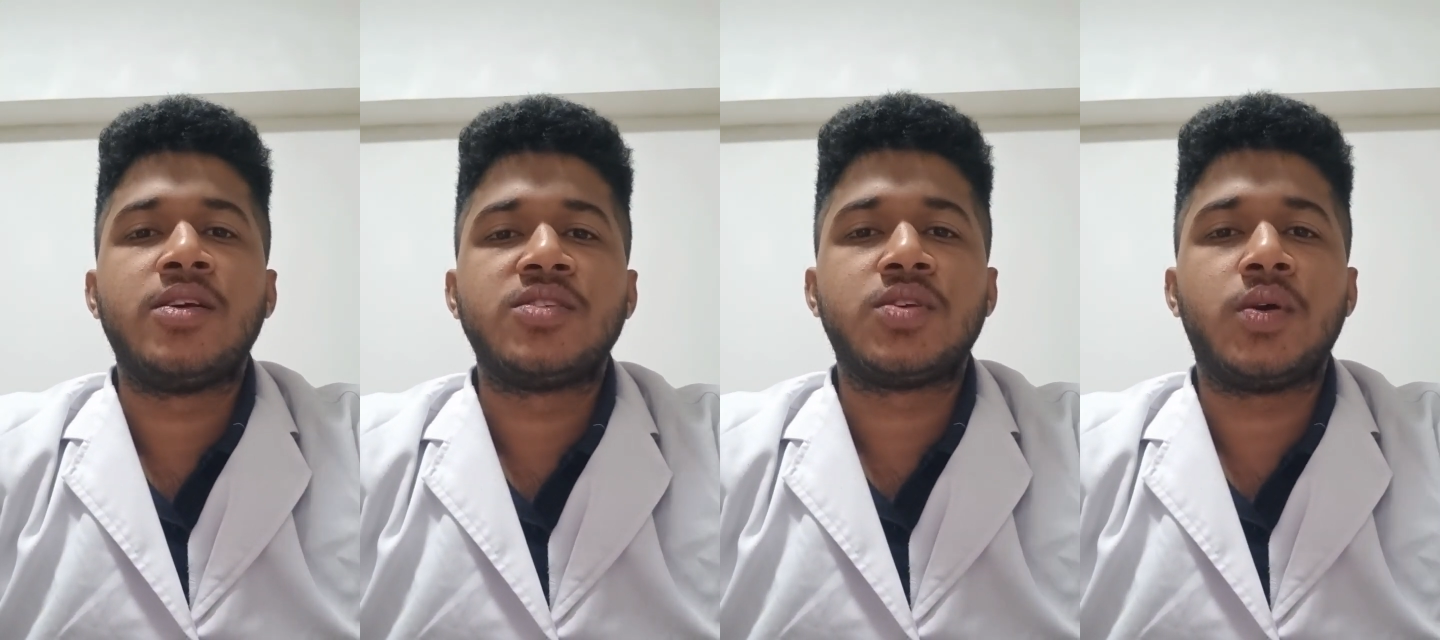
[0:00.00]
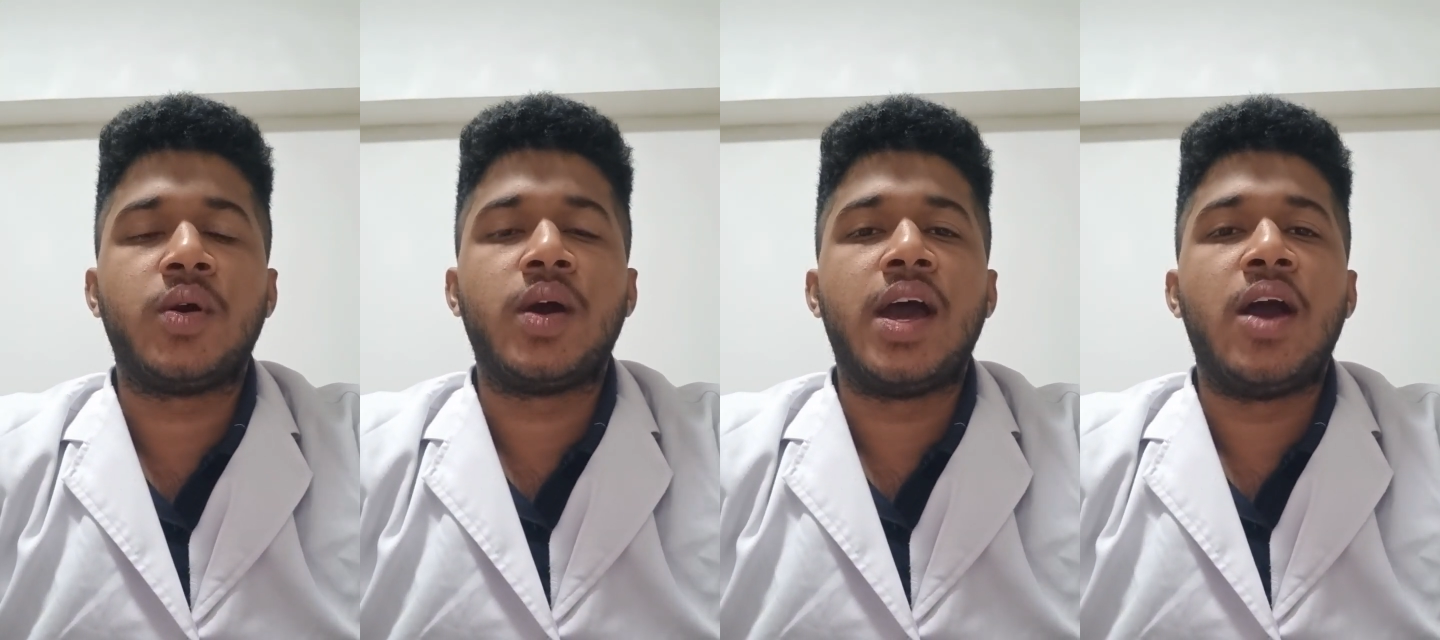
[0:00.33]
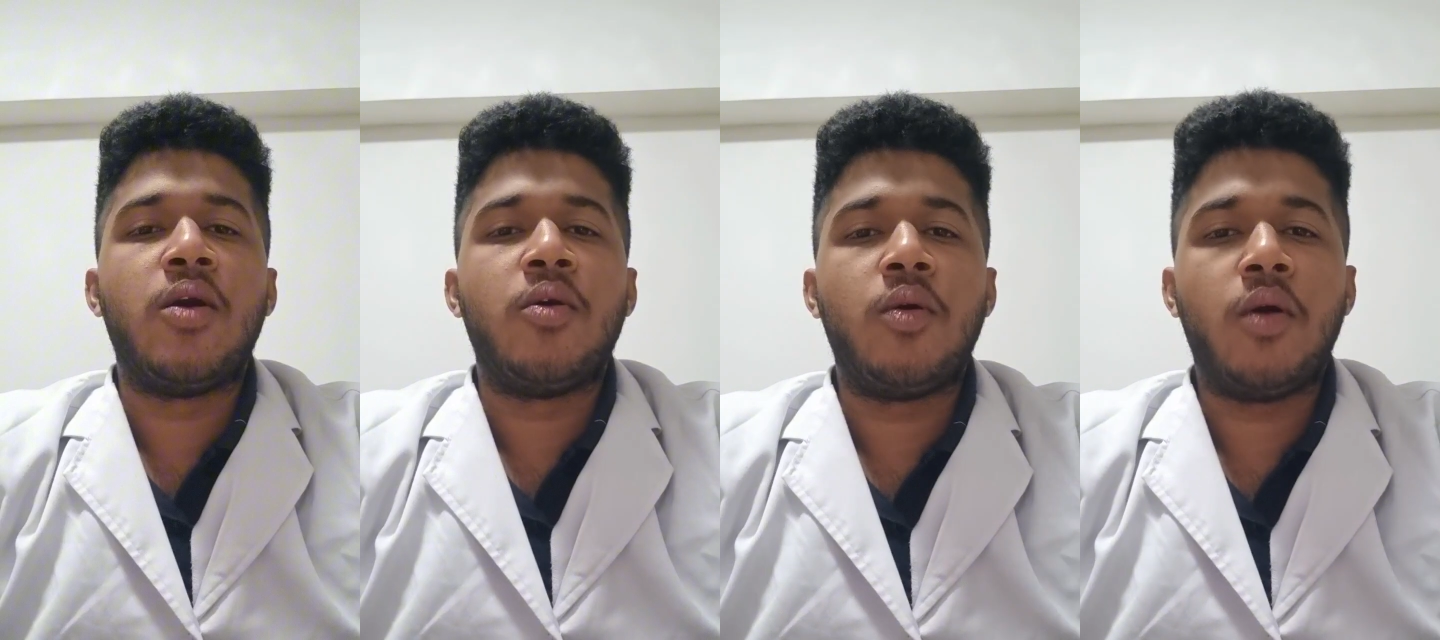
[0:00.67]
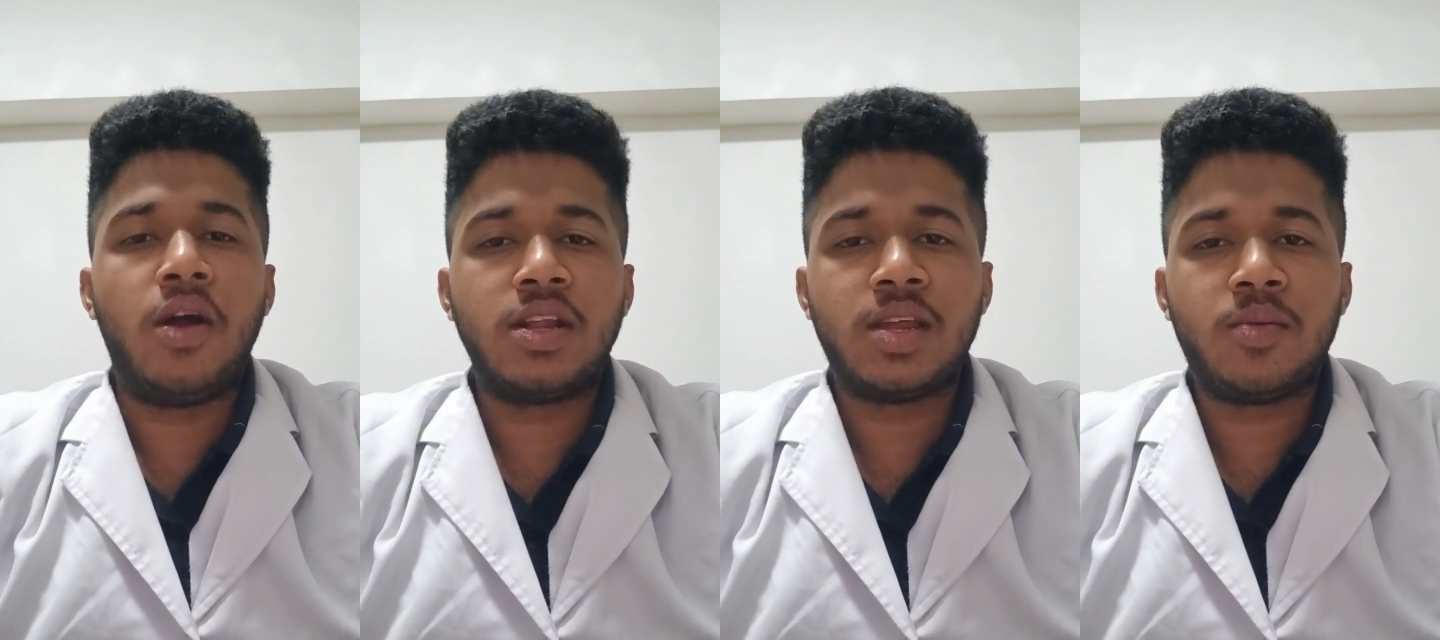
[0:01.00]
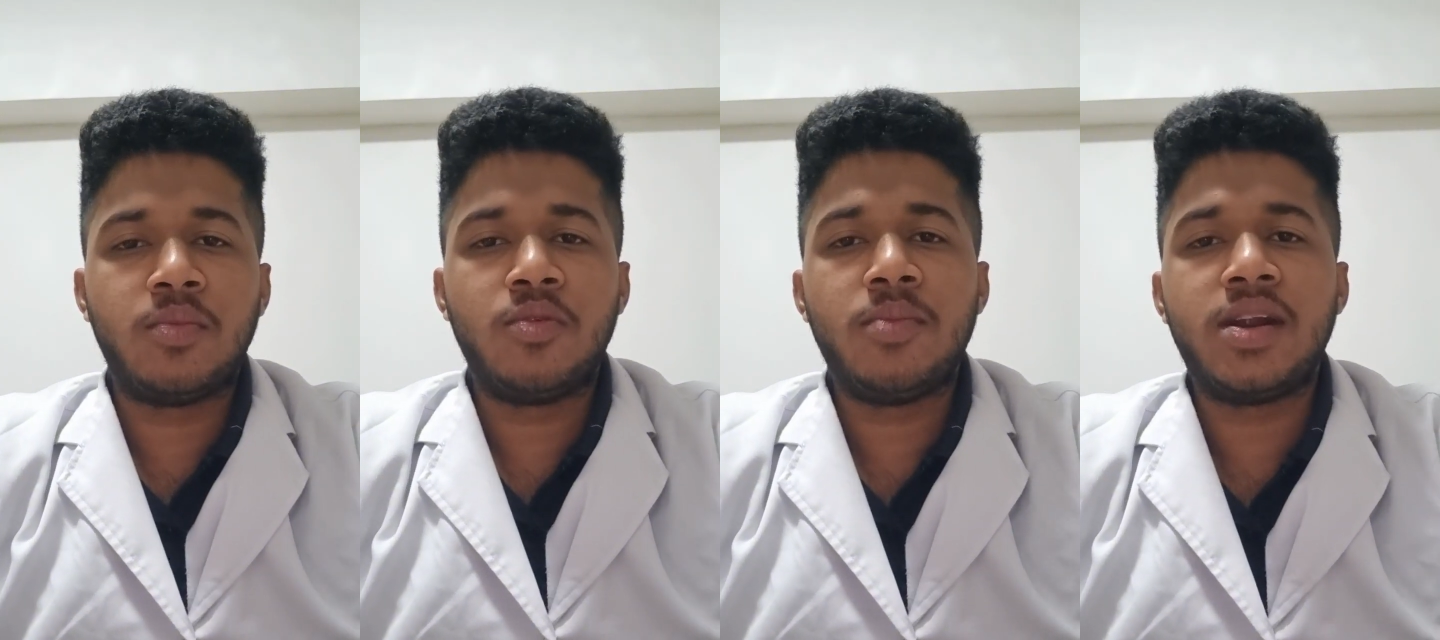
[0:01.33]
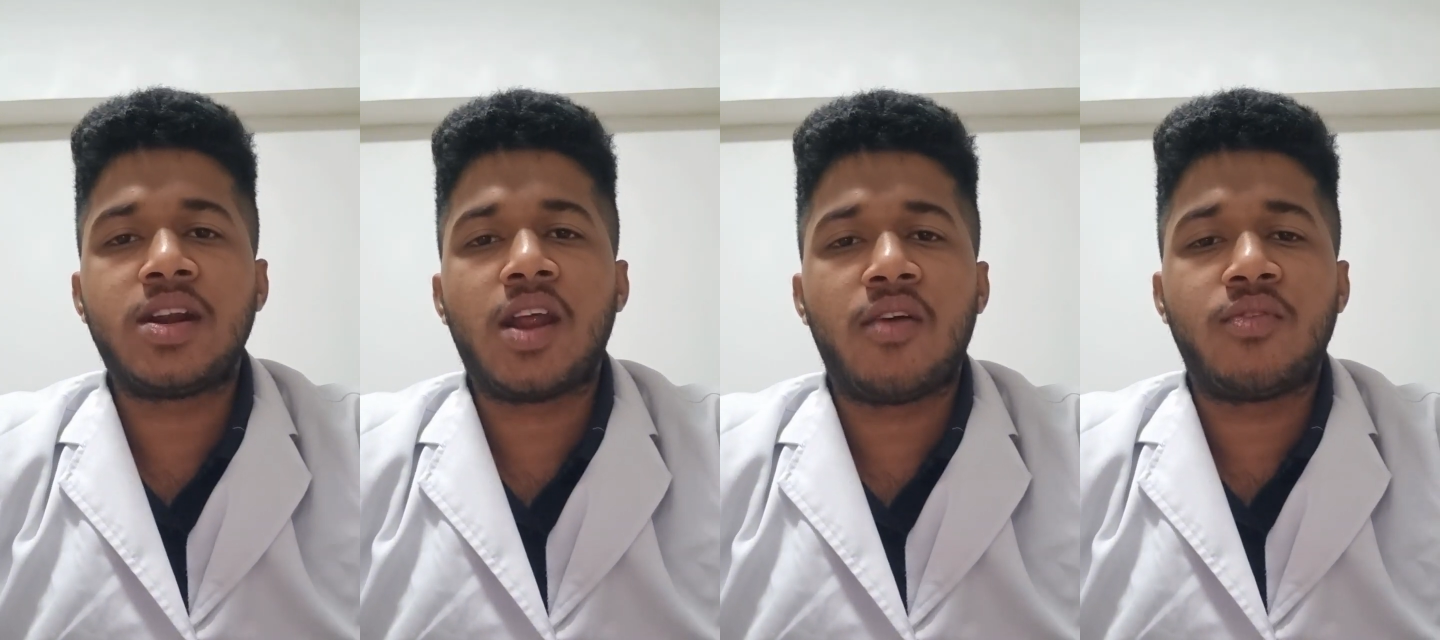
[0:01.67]
So on the
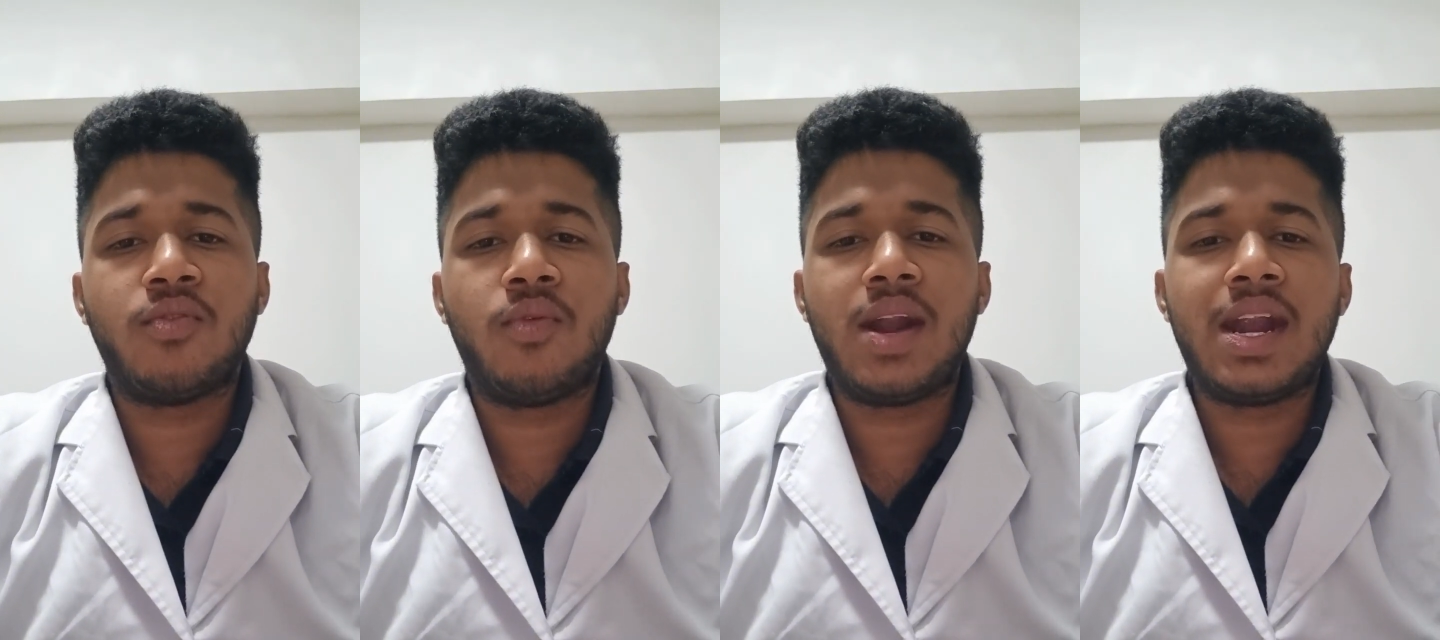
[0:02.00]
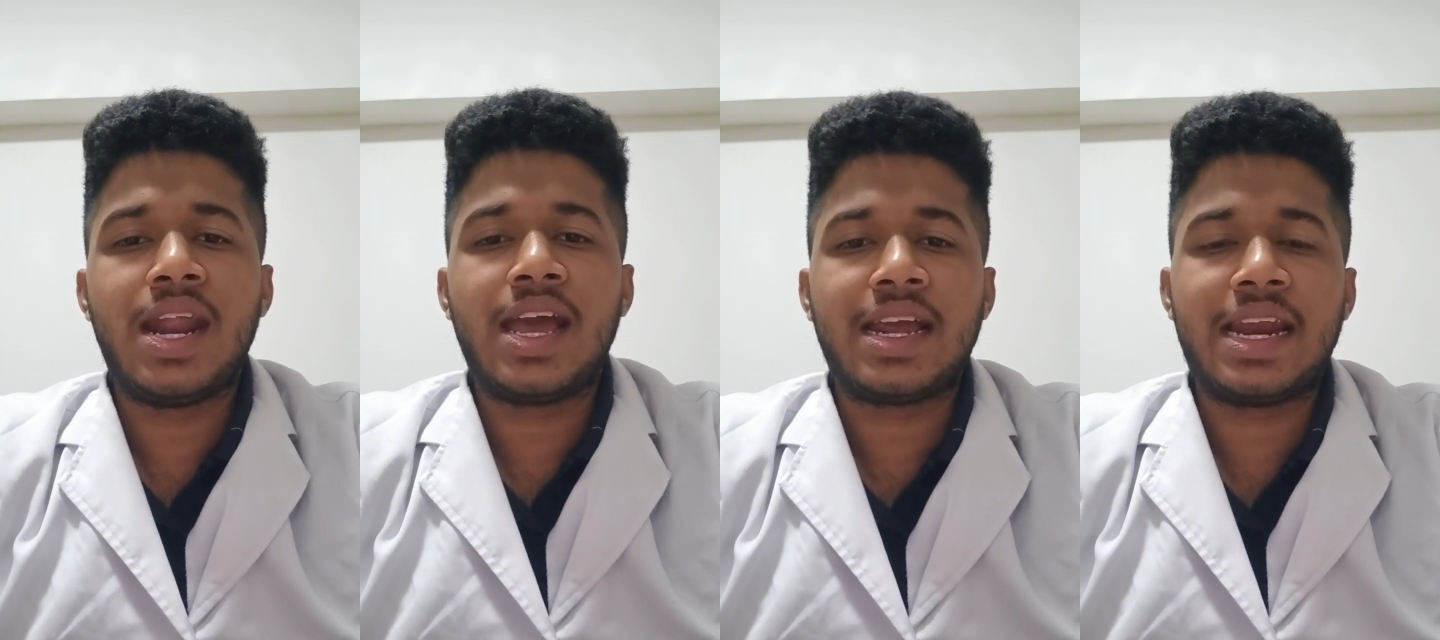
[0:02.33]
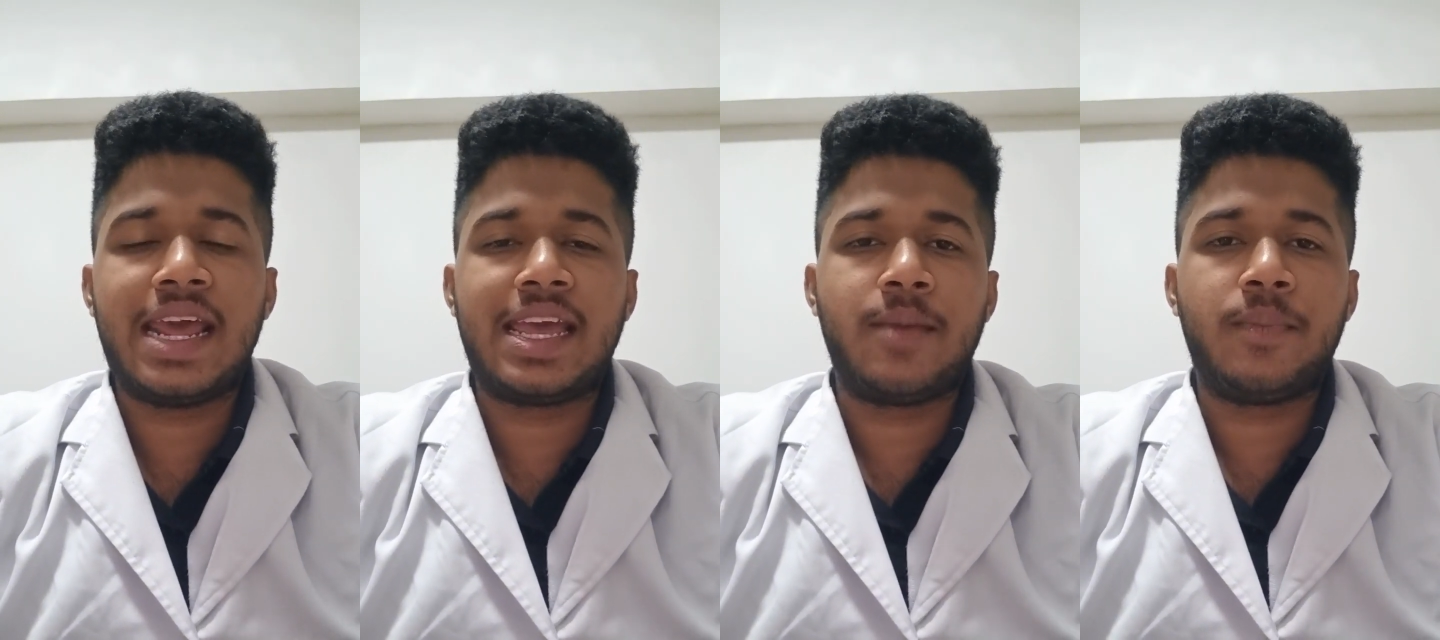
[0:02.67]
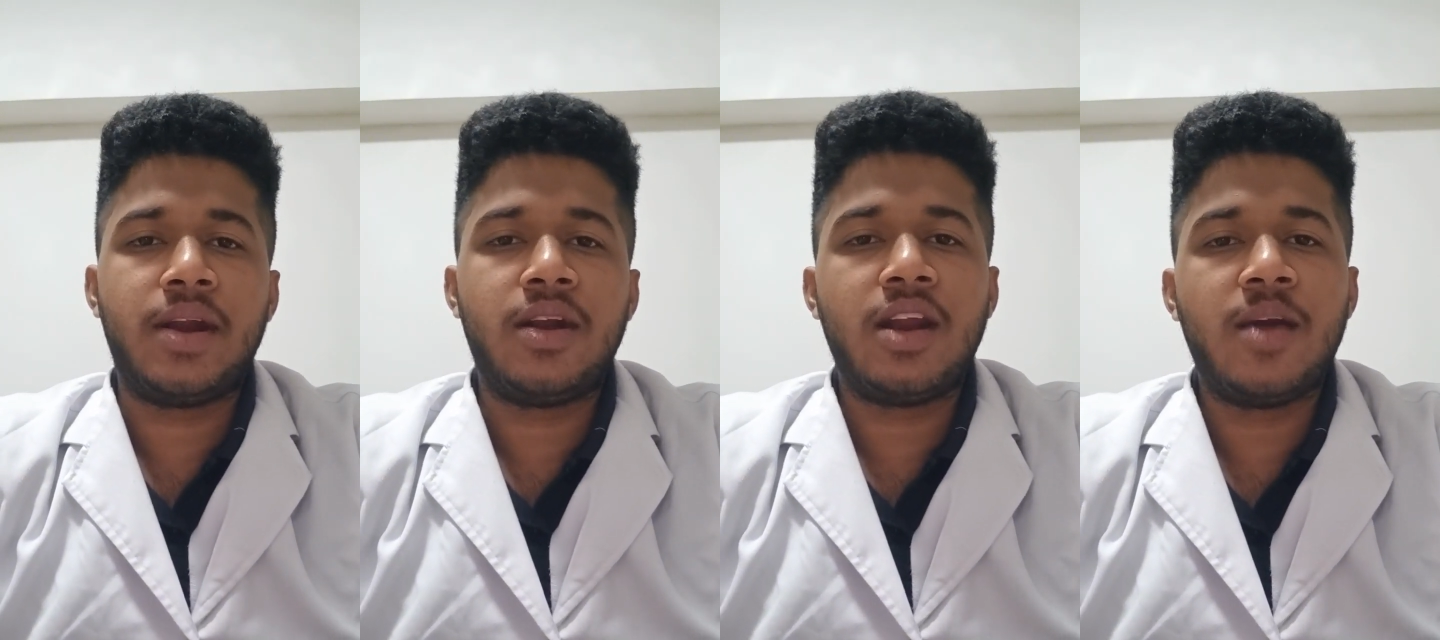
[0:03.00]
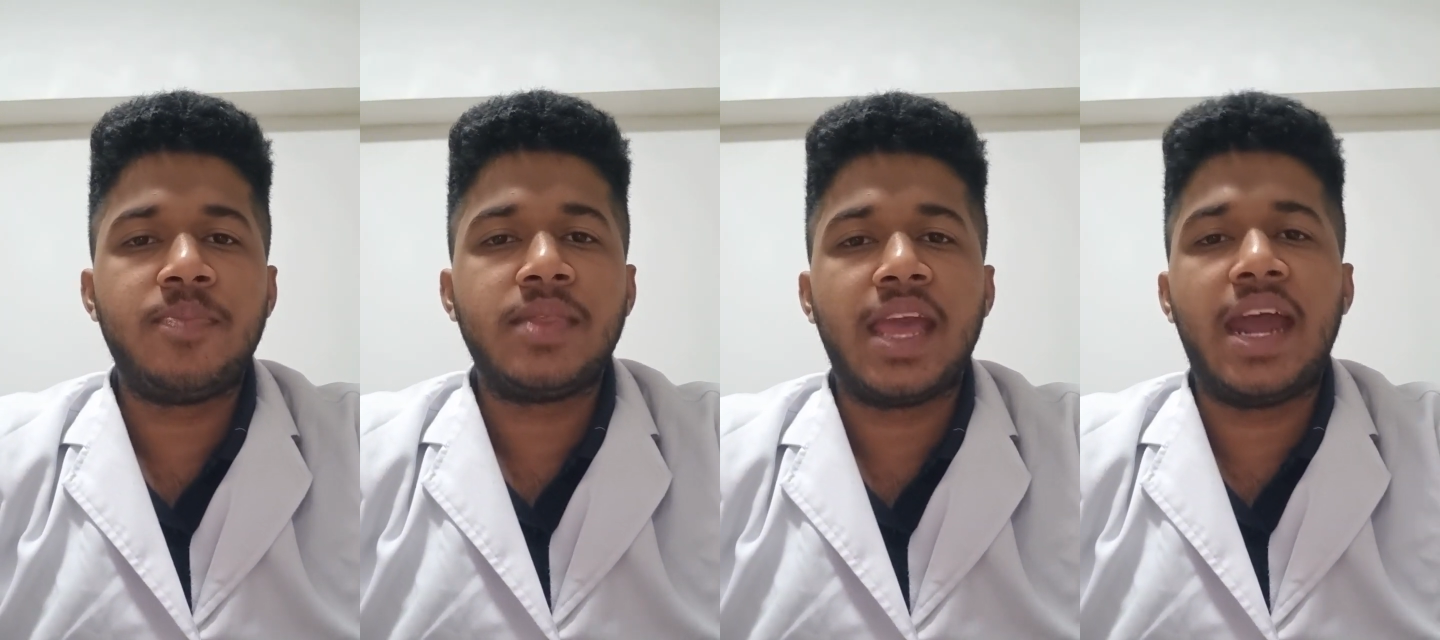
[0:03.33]
movement of one leg like a pendulum,